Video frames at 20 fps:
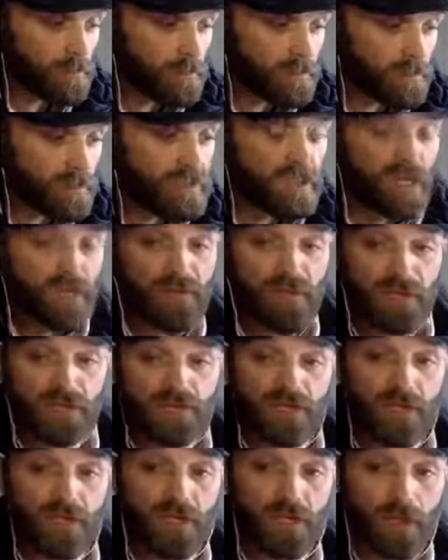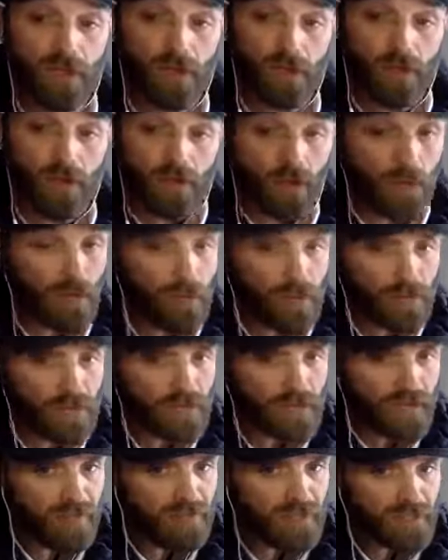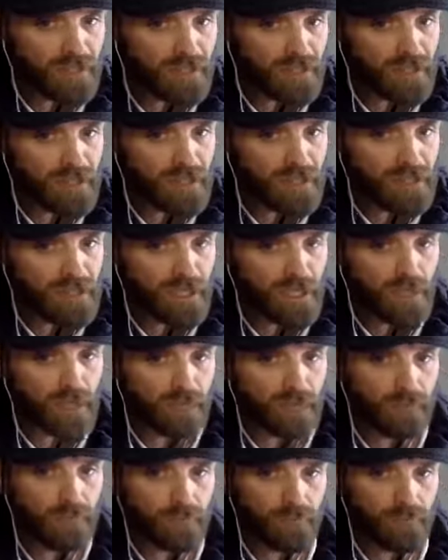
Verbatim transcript: they'd say things like, Oh, the devil's in the detail.